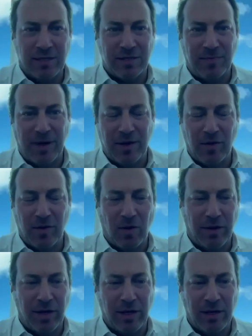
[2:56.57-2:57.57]
for Q&A
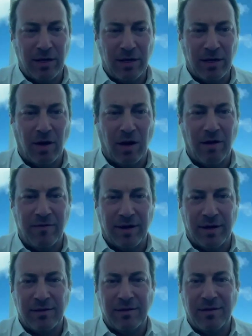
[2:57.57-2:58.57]
and spare you all the
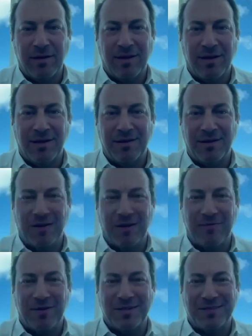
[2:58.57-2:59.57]
coughing
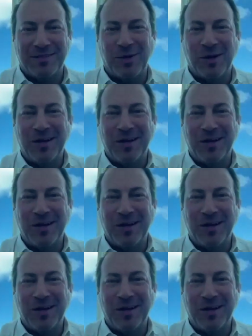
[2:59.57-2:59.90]
that you'll